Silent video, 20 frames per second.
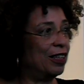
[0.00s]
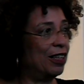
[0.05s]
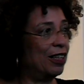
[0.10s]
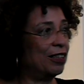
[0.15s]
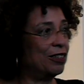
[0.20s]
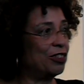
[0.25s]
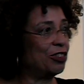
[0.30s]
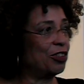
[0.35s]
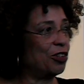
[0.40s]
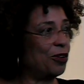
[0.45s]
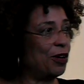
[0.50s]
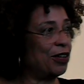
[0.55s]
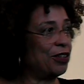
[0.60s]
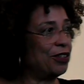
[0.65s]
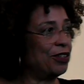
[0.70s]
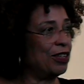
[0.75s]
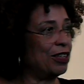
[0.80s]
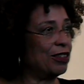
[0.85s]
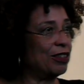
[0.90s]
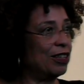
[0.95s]
and so I
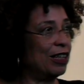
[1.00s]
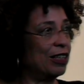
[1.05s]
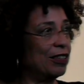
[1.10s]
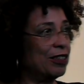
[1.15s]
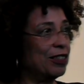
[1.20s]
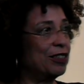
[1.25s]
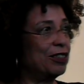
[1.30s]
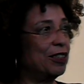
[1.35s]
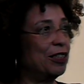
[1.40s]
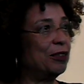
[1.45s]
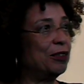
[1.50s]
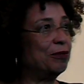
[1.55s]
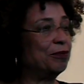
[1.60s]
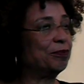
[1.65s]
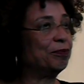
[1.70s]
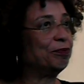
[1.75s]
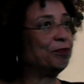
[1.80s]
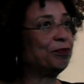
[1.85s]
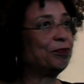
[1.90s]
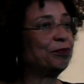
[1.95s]
think that. Um,
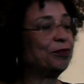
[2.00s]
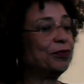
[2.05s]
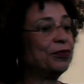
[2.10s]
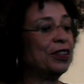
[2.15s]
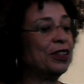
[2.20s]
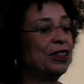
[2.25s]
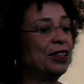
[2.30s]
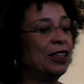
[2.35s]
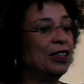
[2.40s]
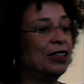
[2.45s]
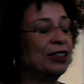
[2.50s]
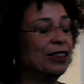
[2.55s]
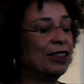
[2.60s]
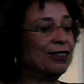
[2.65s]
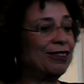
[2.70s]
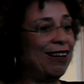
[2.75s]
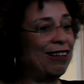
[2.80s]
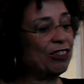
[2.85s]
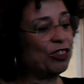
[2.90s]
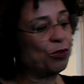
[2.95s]

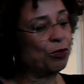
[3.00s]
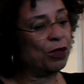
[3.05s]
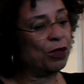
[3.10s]
that that's